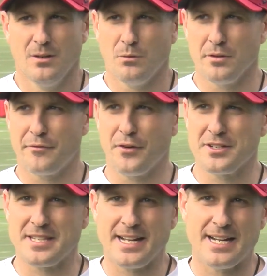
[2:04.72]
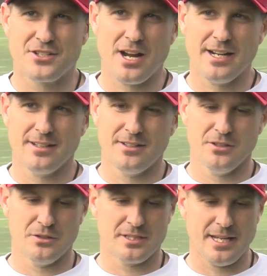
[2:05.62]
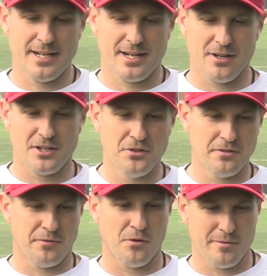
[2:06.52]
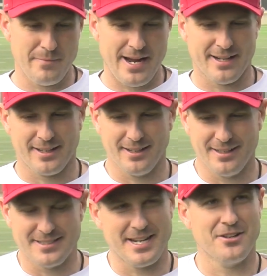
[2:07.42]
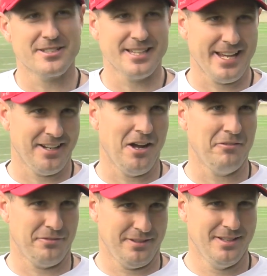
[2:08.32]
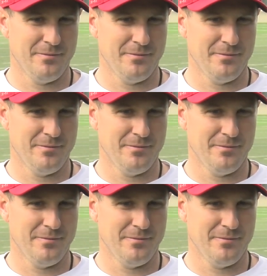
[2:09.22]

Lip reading: Well, the first thing I tried to do is take our uniform mannequin and tear his leg off,